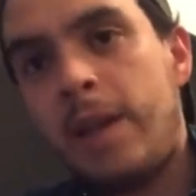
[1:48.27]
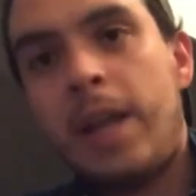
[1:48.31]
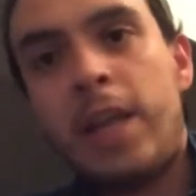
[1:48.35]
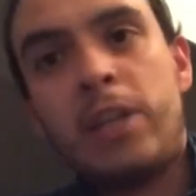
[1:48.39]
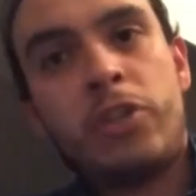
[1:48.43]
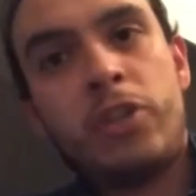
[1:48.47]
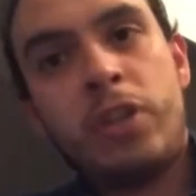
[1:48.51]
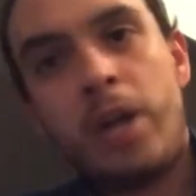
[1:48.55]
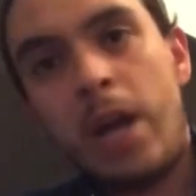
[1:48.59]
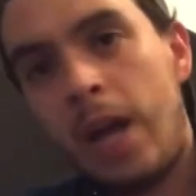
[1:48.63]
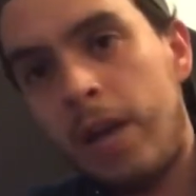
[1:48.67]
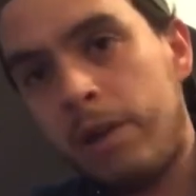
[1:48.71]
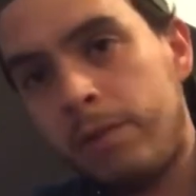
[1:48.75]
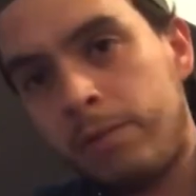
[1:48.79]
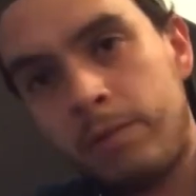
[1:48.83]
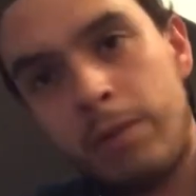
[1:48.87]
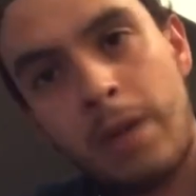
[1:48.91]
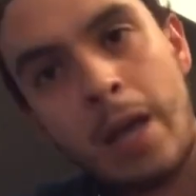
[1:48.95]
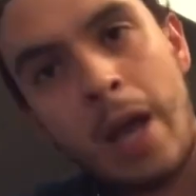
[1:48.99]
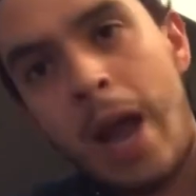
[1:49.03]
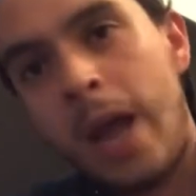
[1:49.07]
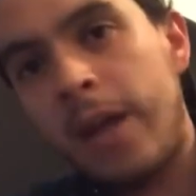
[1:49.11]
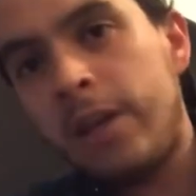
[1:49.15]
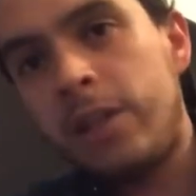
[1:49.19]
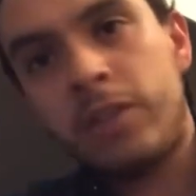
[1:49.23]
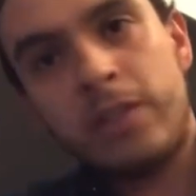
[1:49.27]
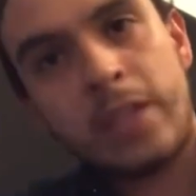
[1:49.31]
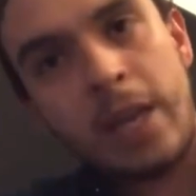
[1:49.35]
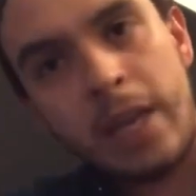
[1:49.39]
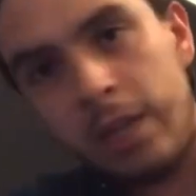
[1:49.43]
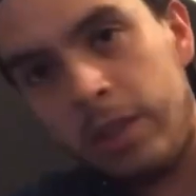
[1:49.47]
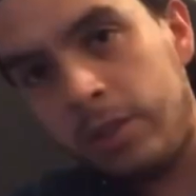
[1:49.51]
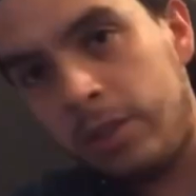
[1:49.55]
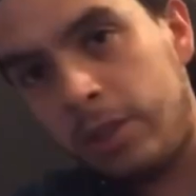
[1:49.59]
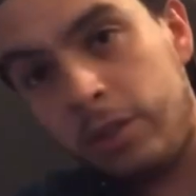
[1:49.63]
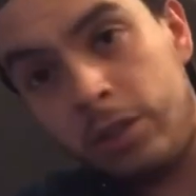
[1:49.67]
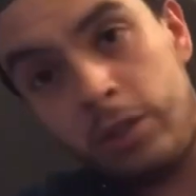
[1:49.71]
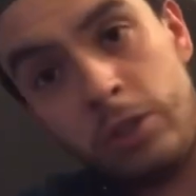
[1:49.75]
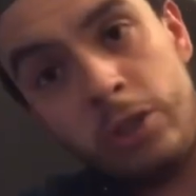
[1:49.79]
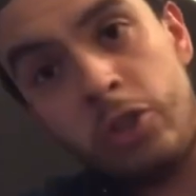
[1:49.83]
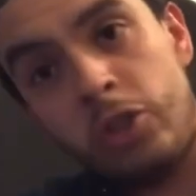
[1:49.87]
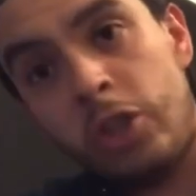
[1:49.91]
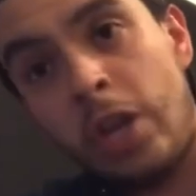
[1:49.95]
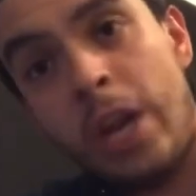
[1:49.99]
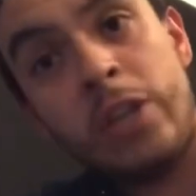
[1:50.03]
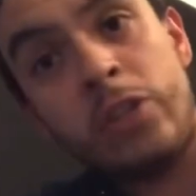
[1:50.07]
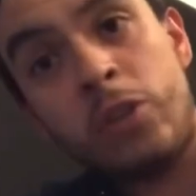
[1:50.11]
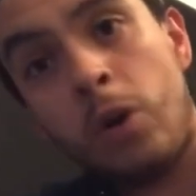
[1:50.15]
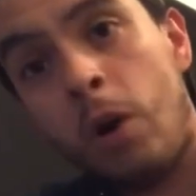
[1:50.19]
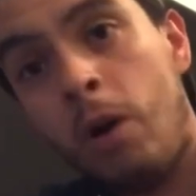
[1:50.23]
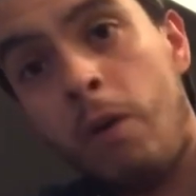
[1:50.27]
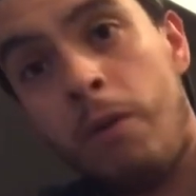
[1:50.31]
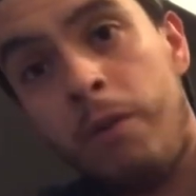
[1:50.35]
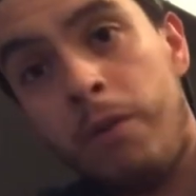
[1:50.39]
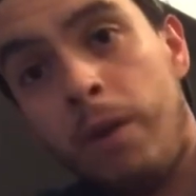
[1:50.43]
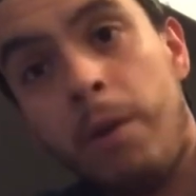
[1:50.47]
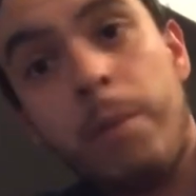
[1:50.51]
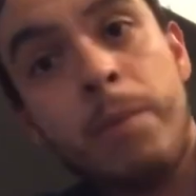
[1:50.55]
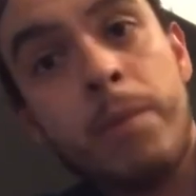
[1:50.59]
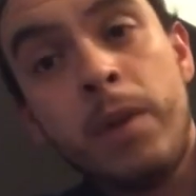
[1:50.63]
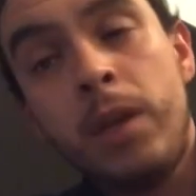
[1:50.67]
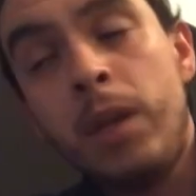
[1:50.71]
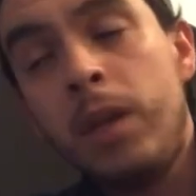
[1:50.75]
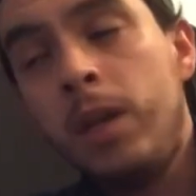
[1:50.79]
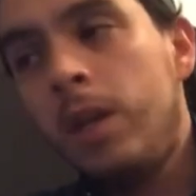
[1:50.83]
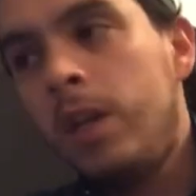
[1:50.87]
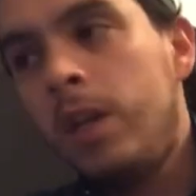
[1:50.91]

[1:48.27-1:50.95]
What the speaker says: and I decided just to change all of them.